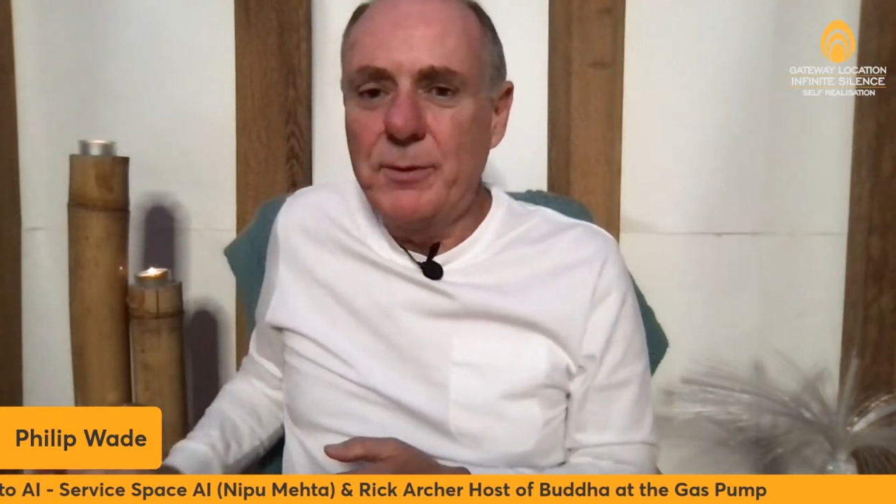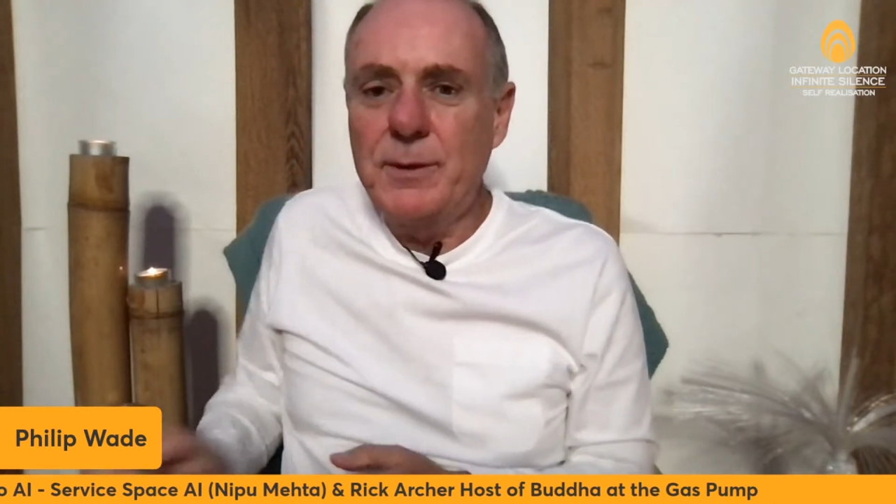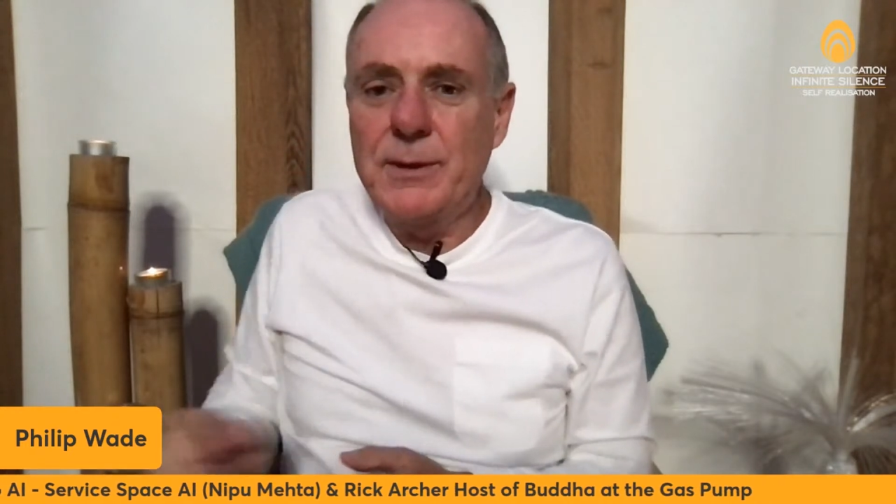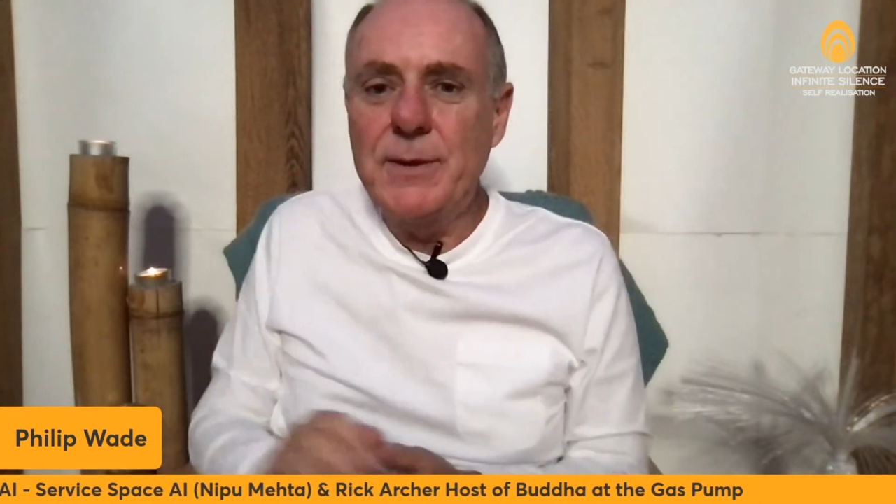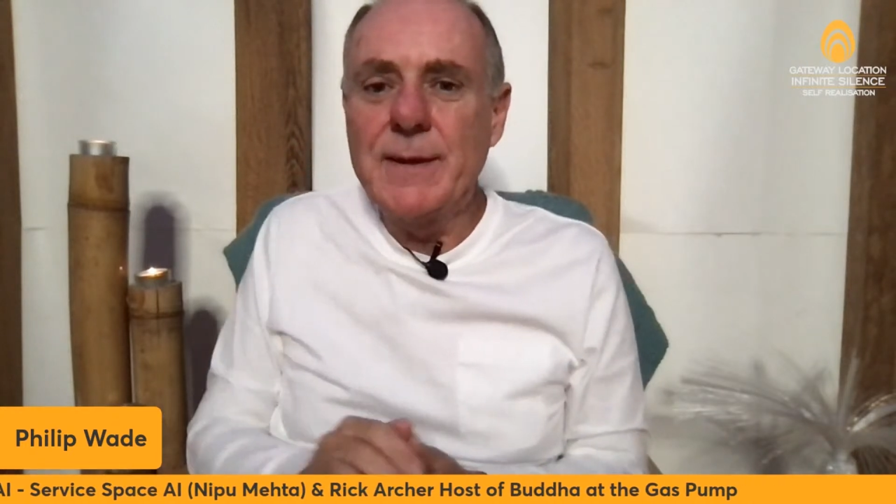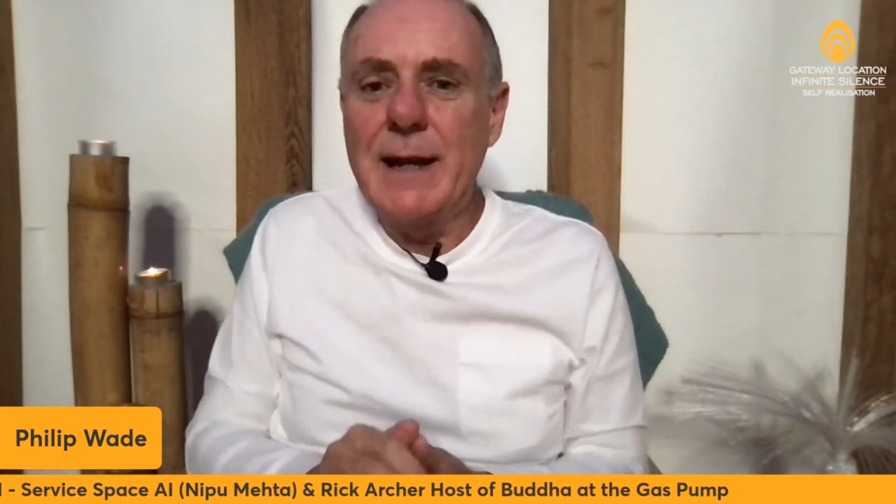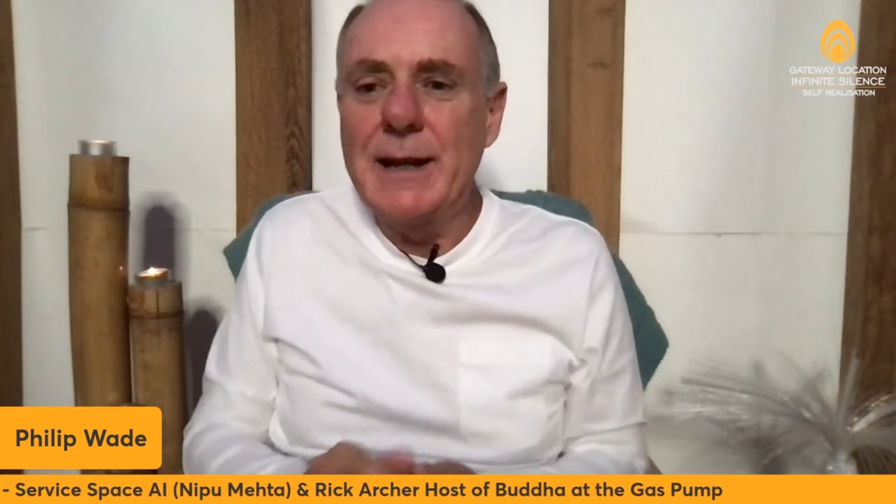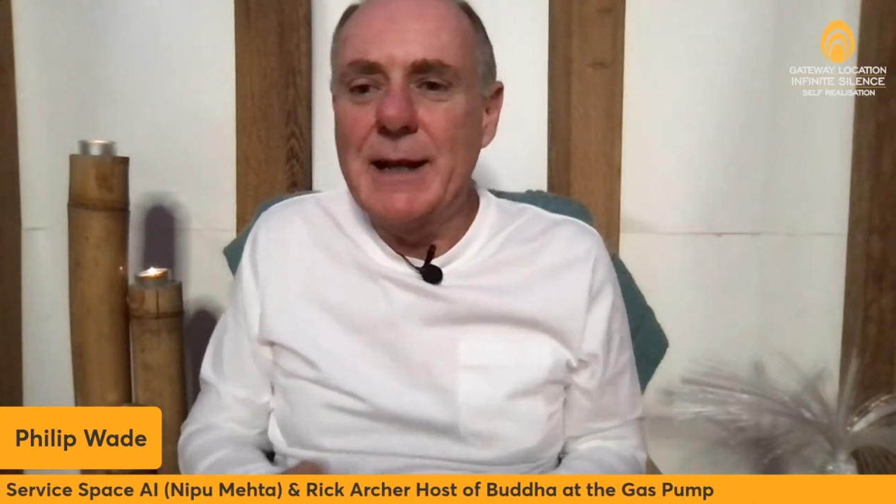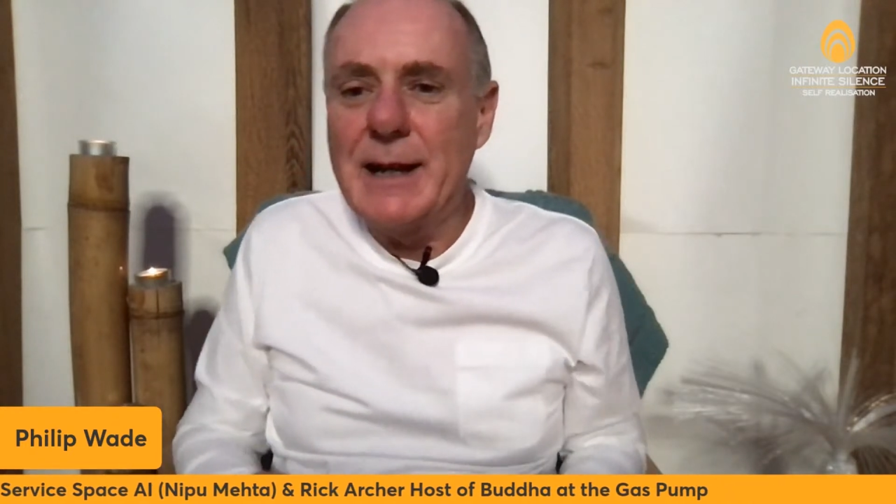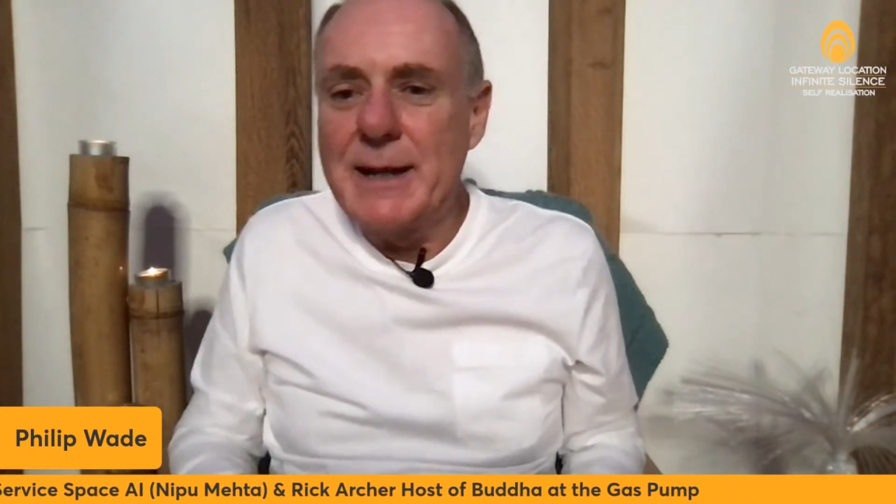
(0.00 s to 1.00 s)
we'll do
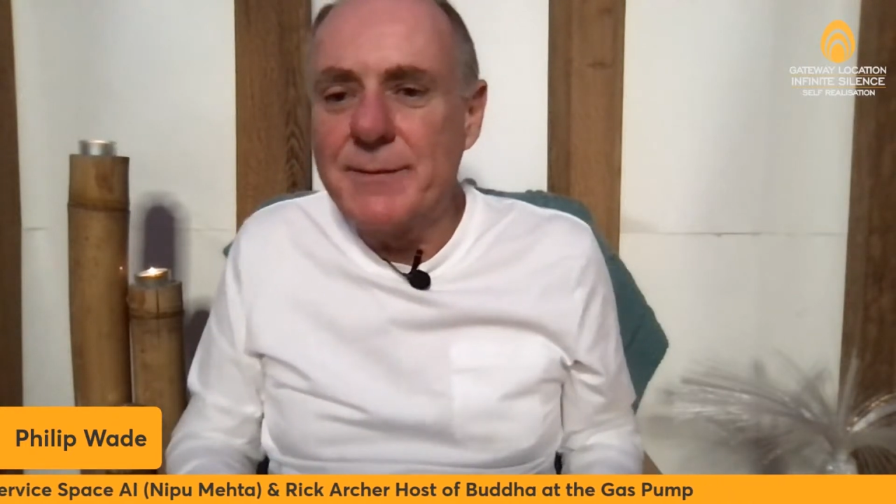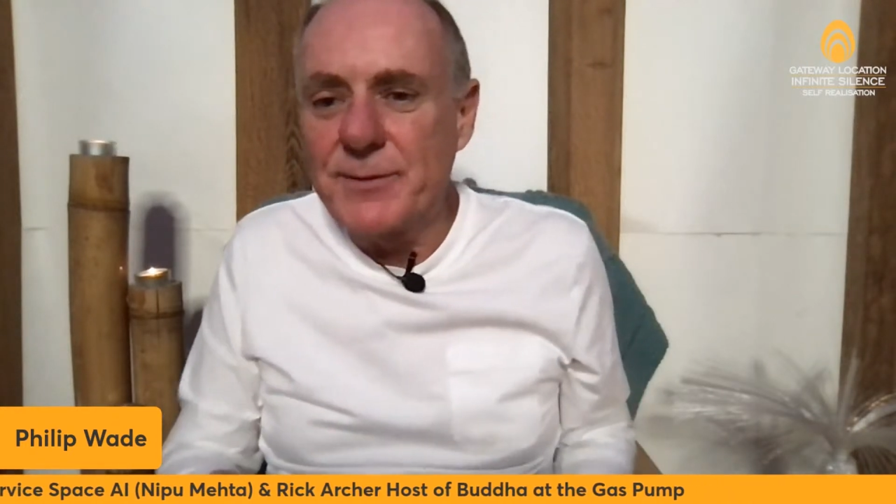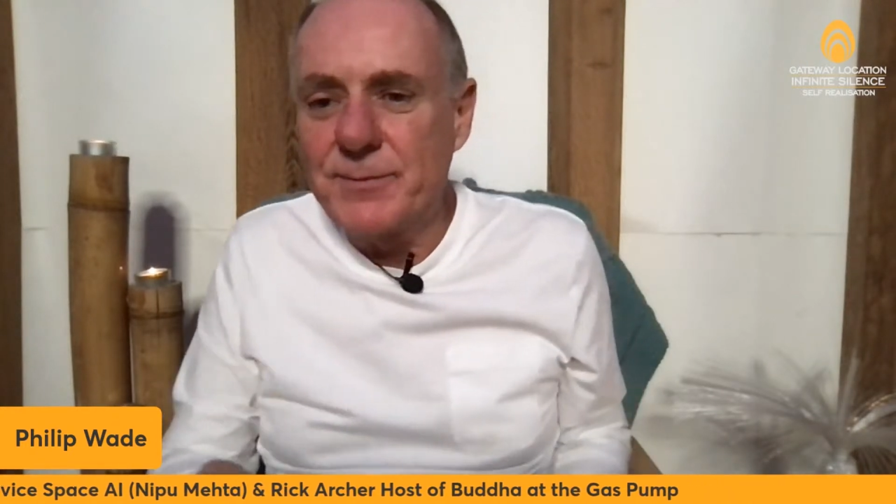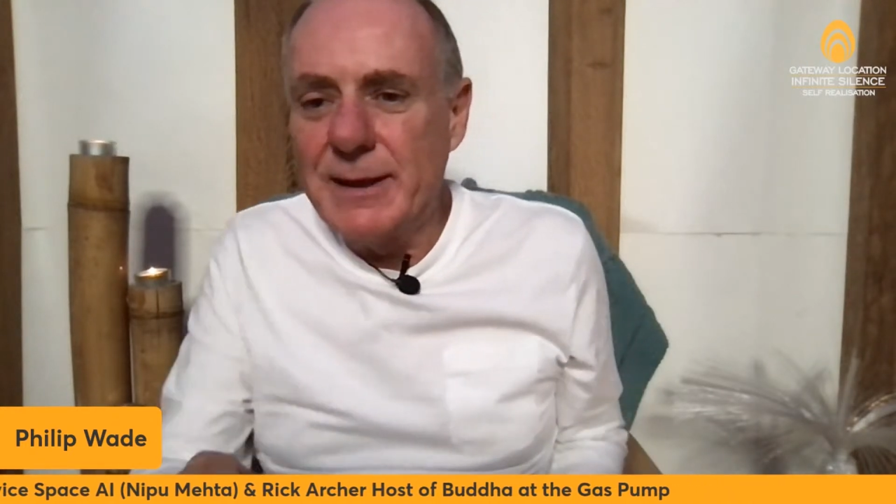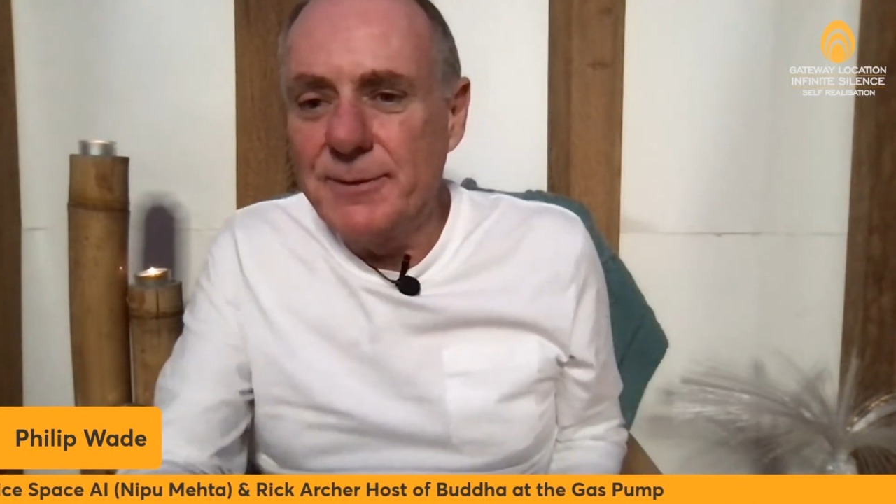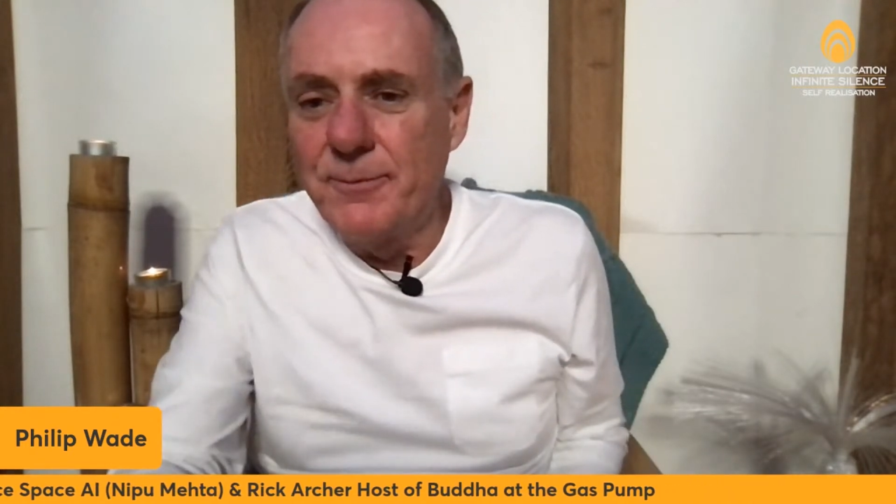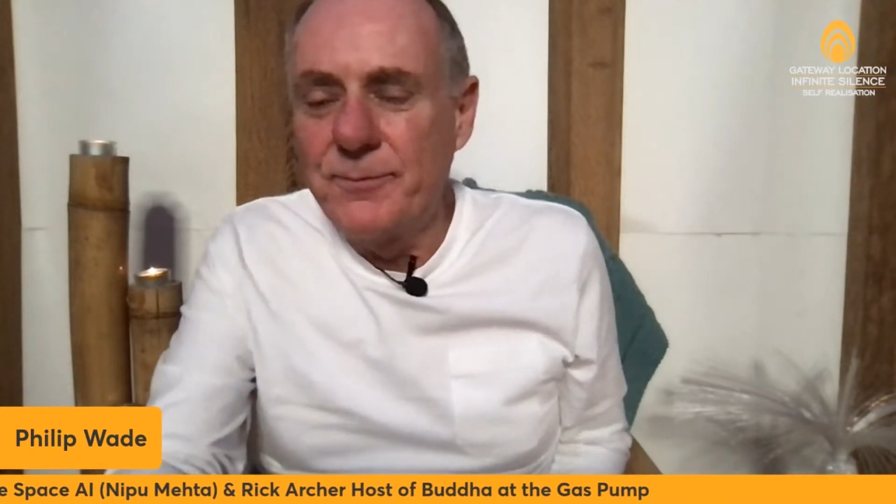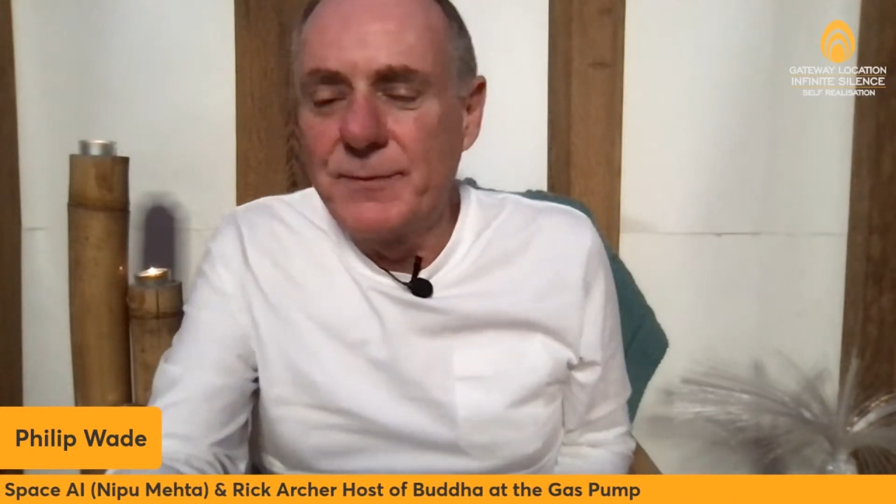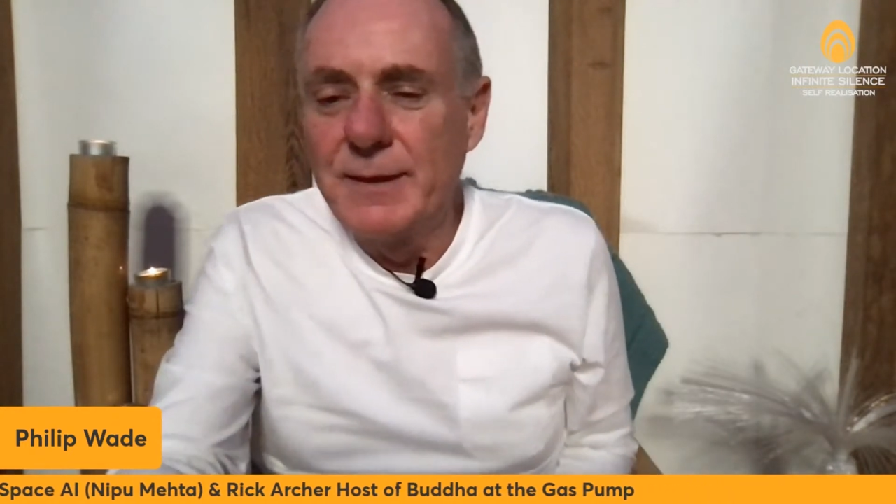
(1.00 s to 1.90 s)
that live as well.